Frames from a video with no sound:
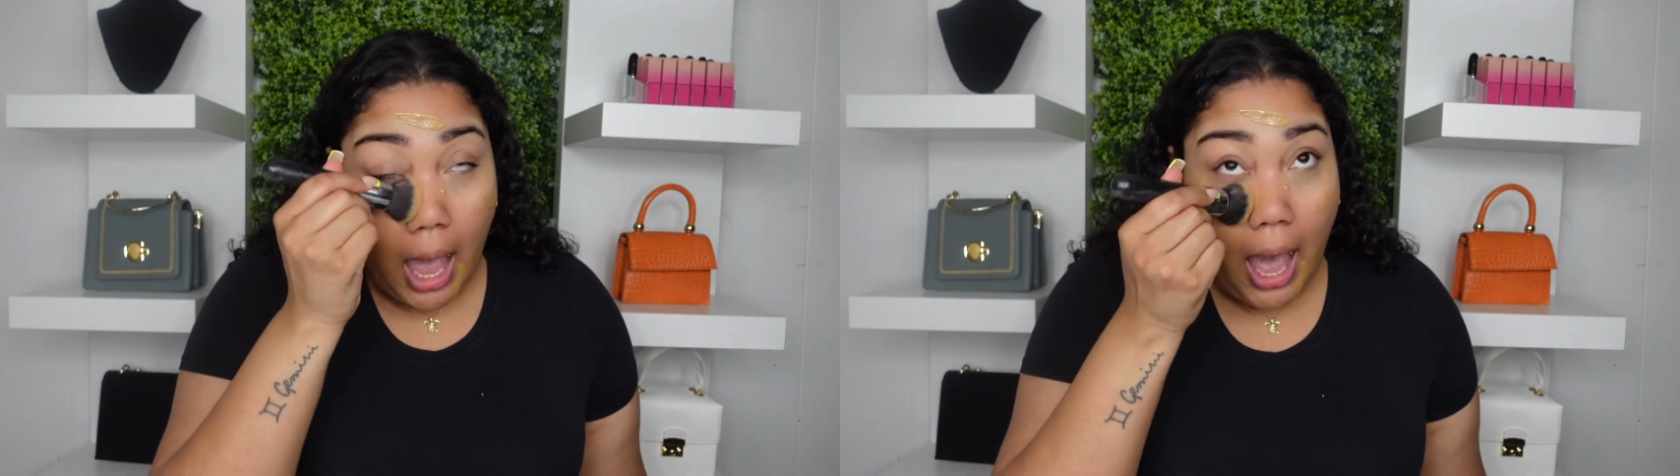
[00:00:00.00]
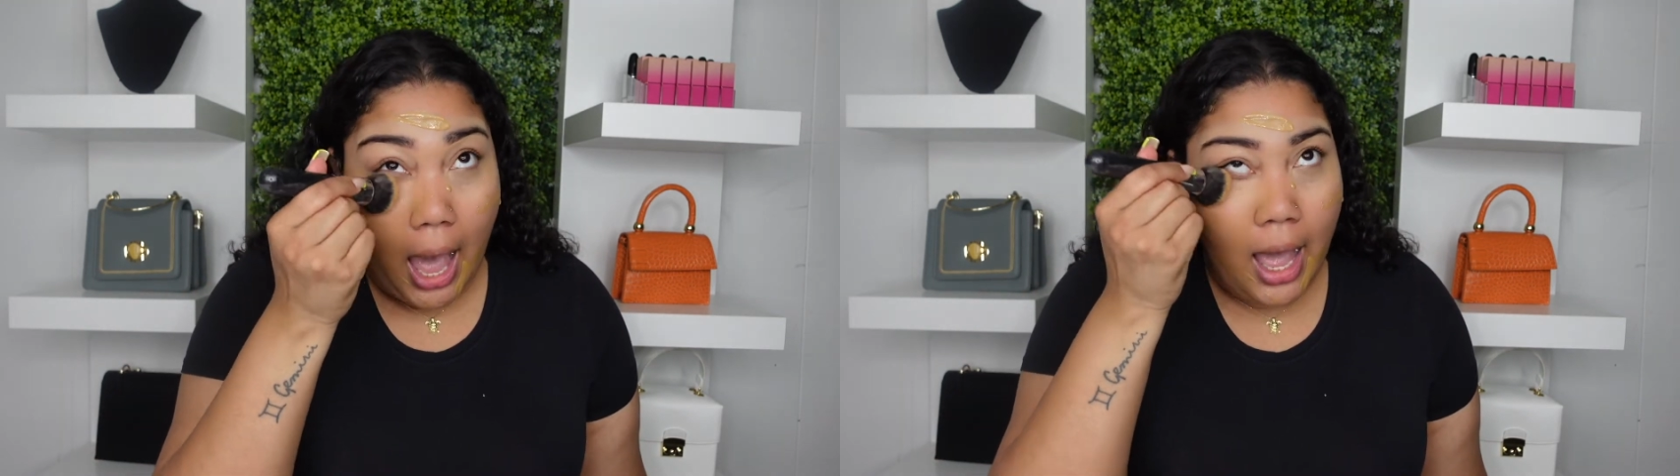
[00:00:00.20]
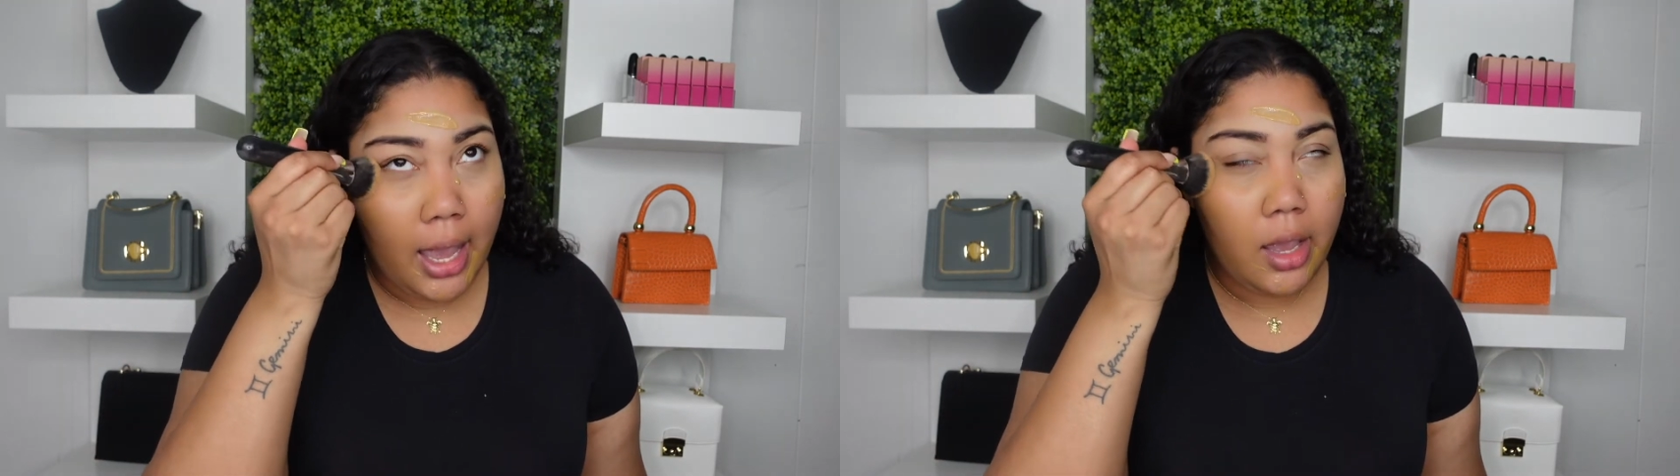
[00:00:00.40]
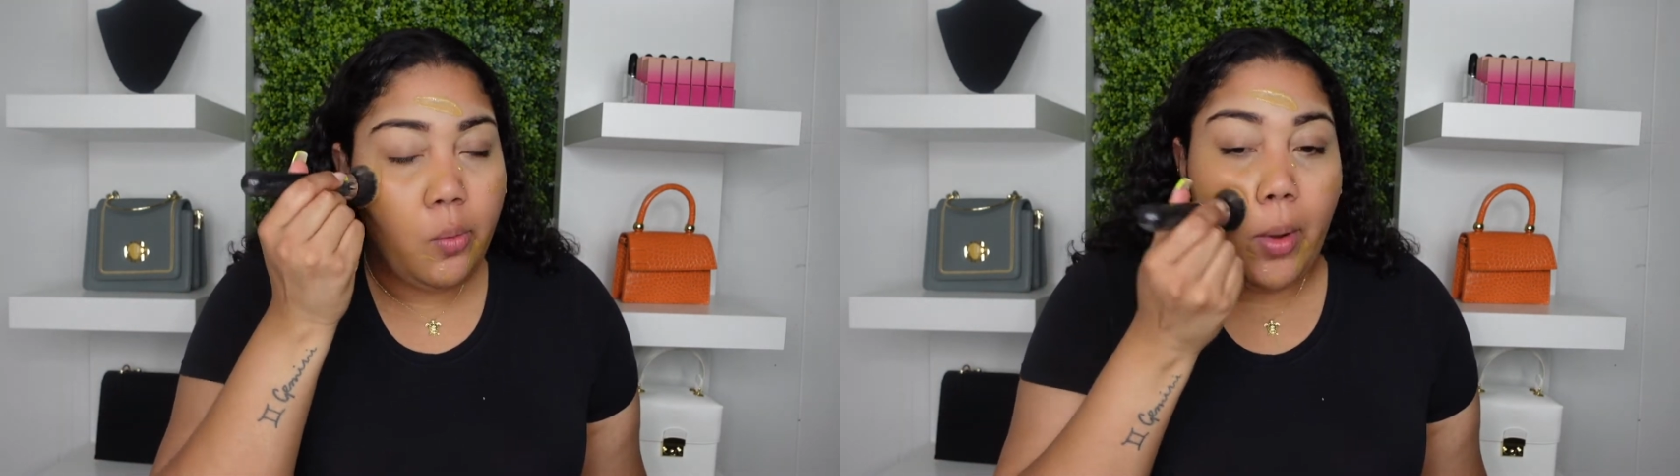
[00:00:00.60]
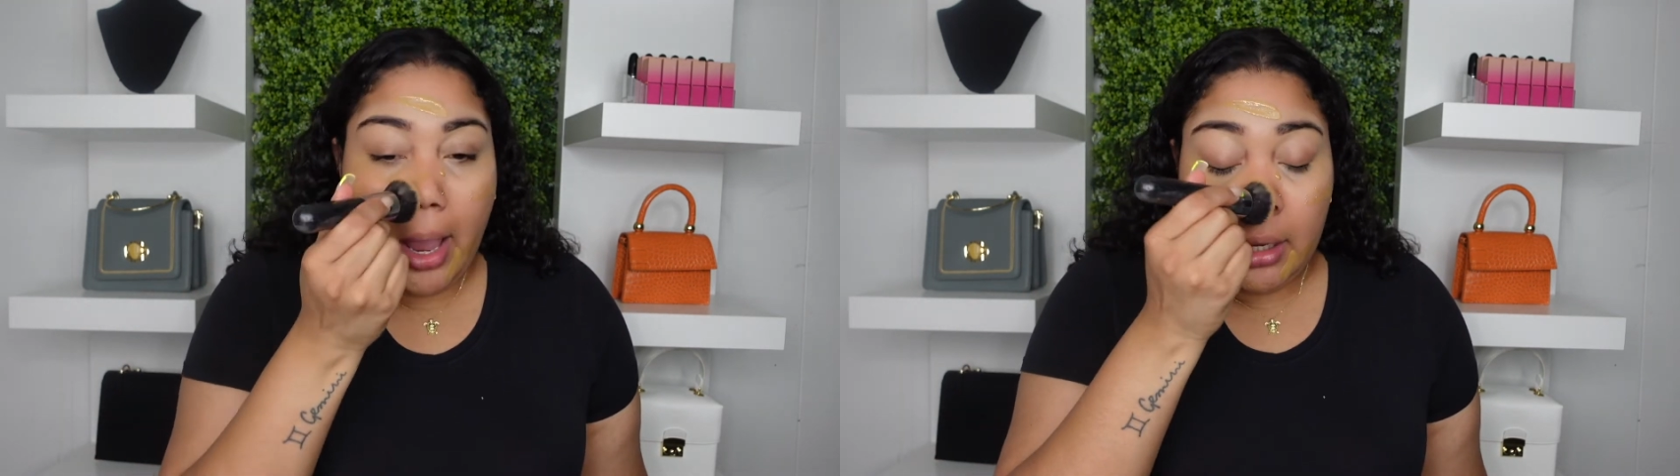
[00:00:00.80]
I
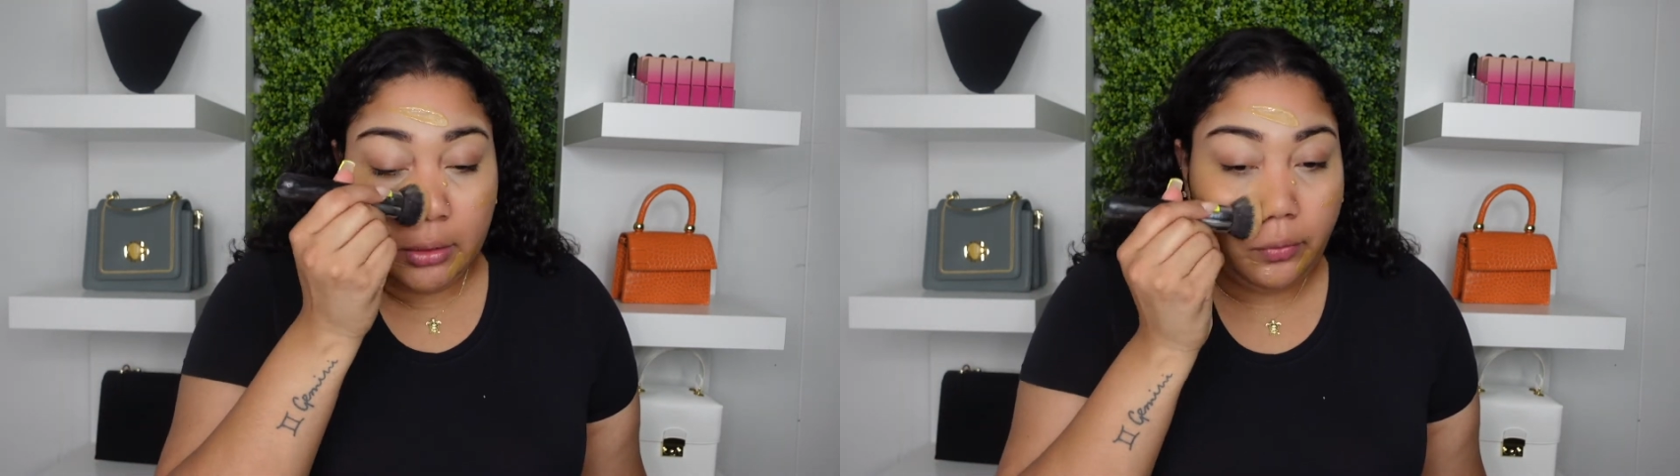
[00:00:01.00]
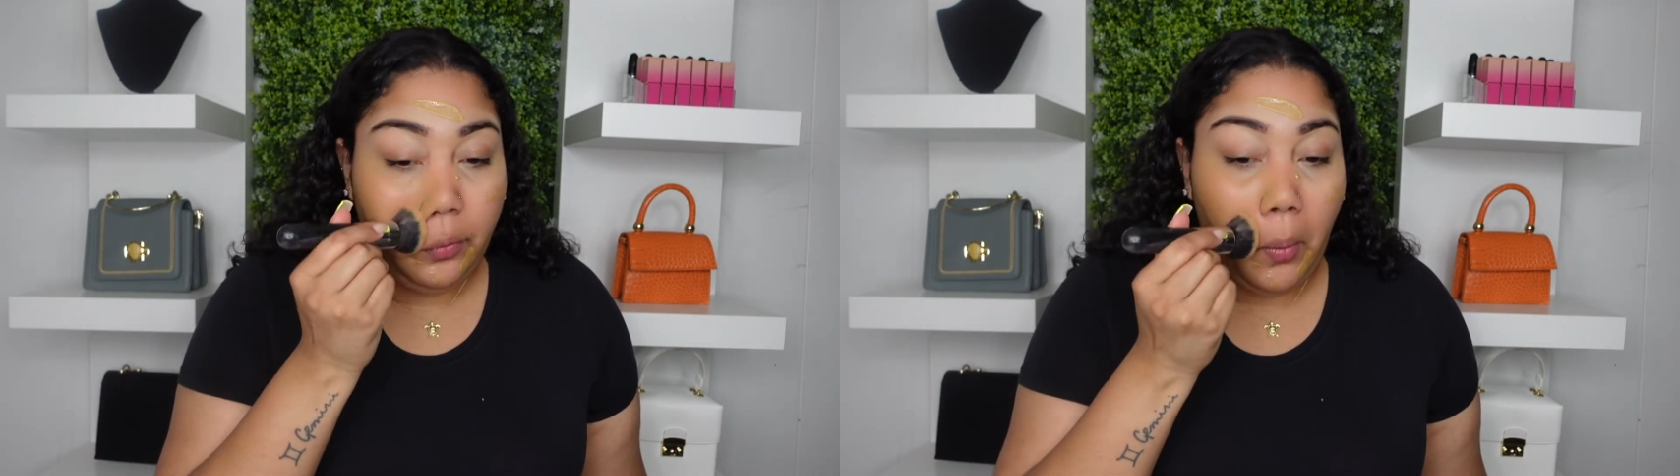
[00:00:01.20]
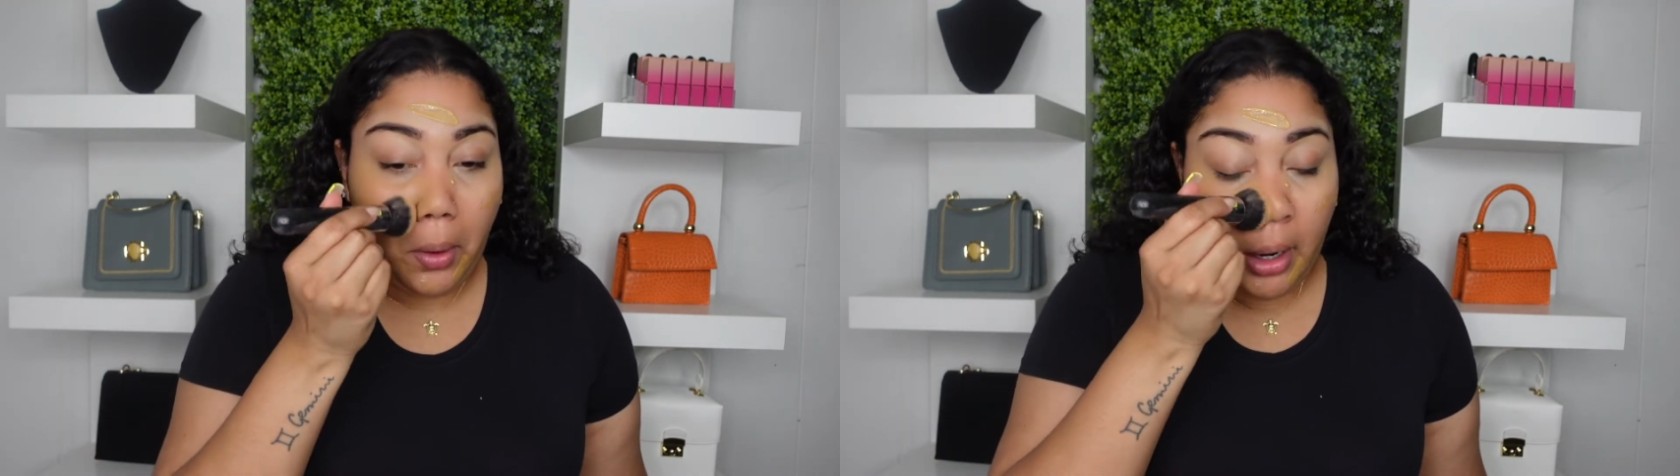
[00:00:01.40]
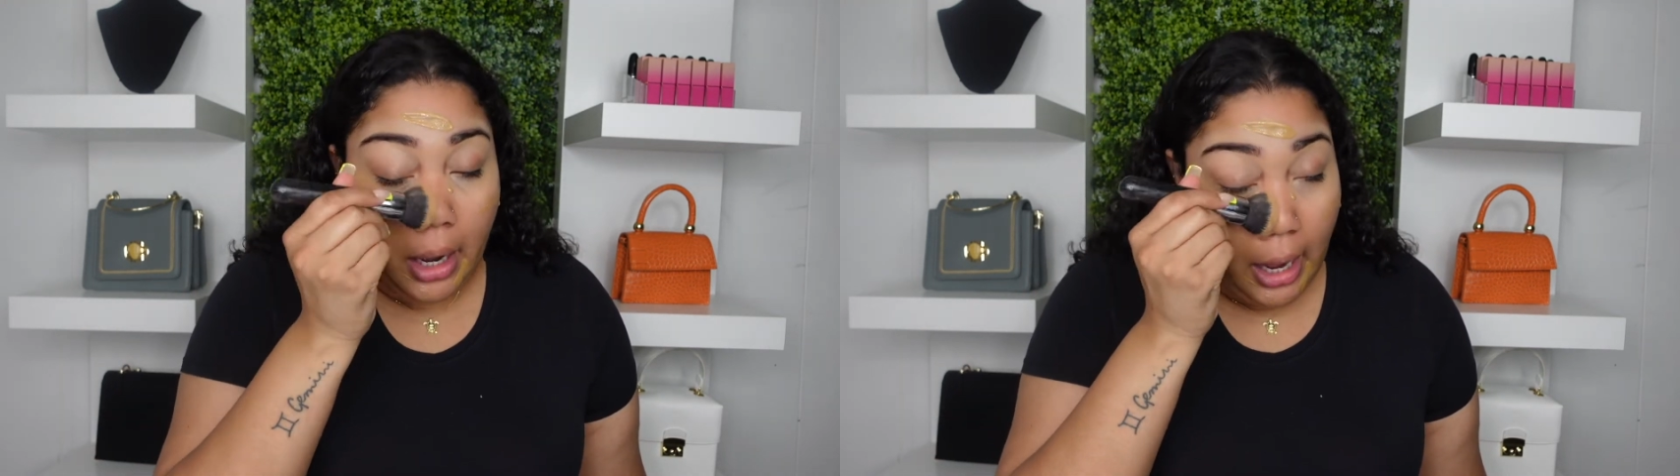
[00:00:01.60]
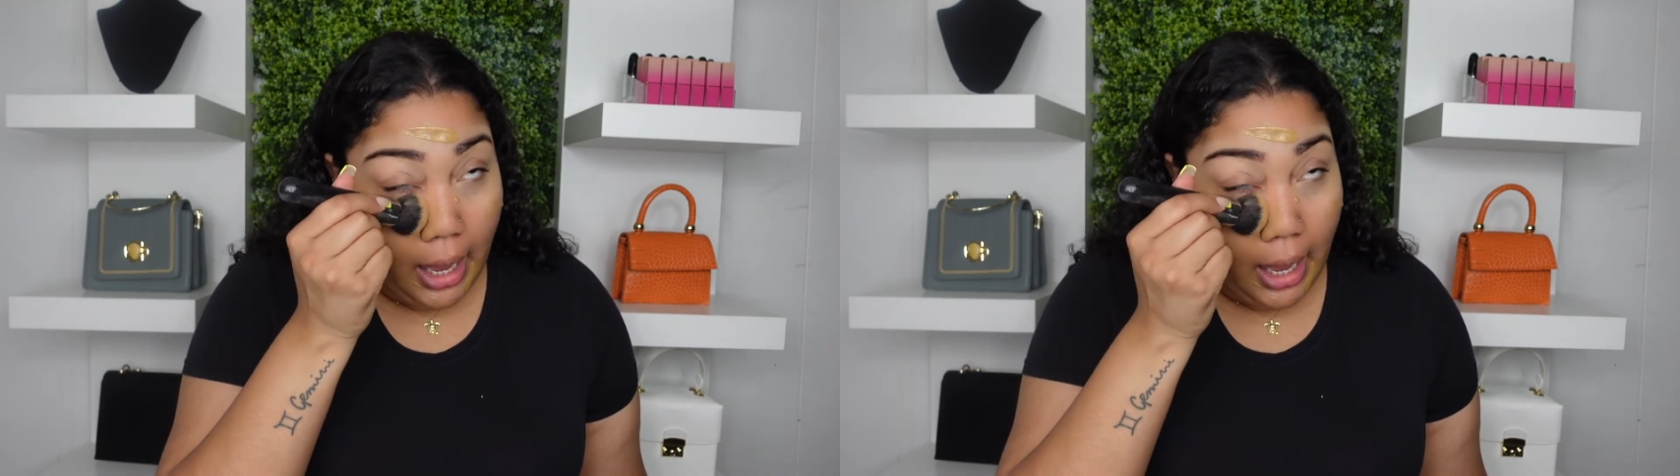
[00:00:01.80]
went for